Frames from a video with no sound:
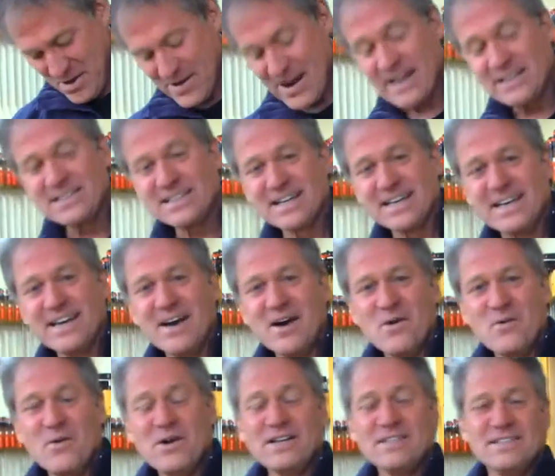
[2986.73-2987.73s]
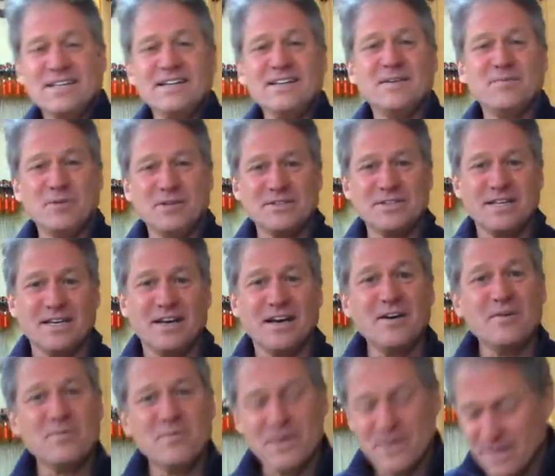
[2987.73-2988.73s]
or actually, when it's in the
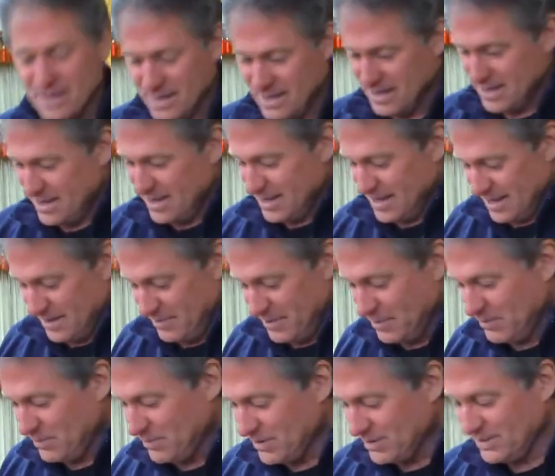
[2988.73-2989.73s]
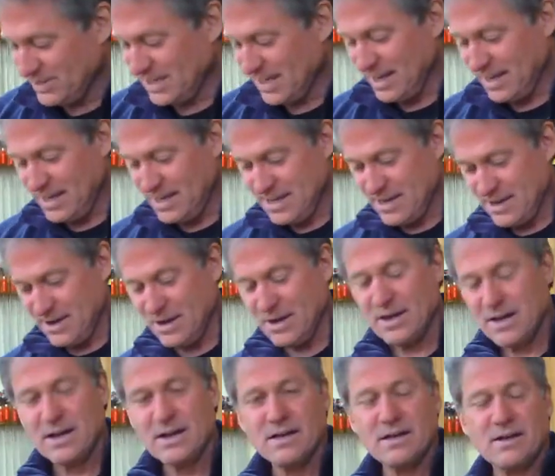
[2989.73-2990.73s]
museum, people are going to say,
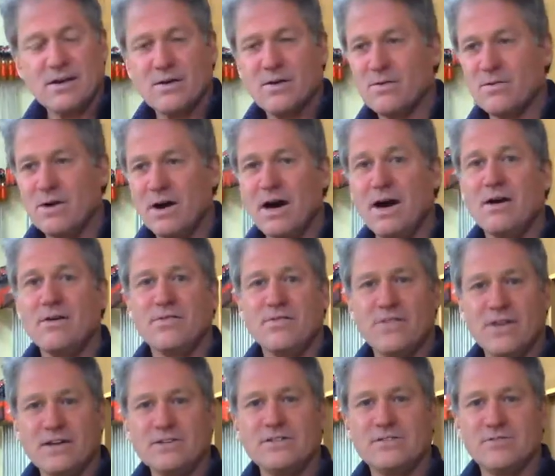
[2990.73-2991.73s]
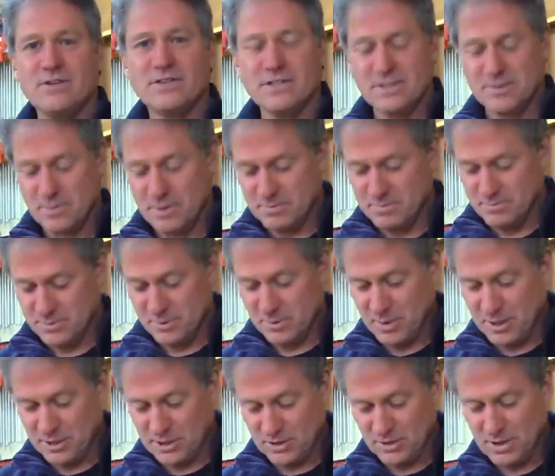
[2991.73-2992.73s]
that's really something
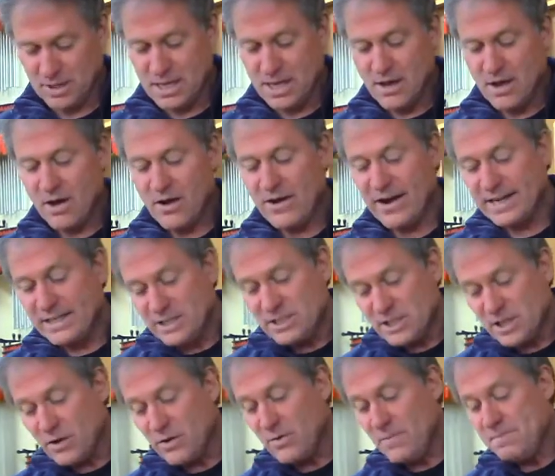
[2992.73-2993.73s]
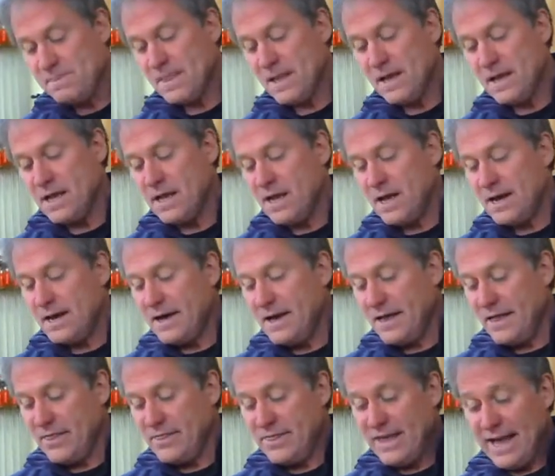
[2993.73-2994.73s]
special. All right, so
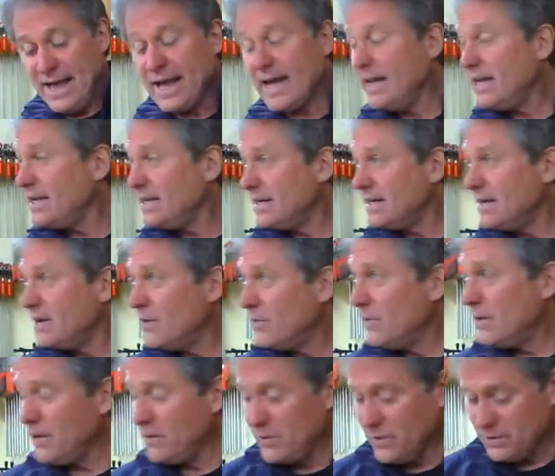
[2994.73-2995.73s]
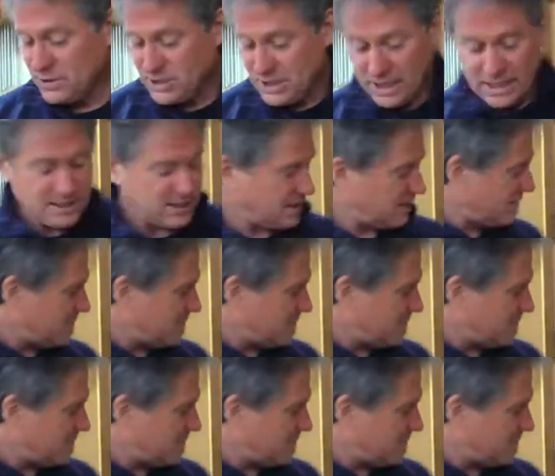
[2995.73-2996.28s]
then we will just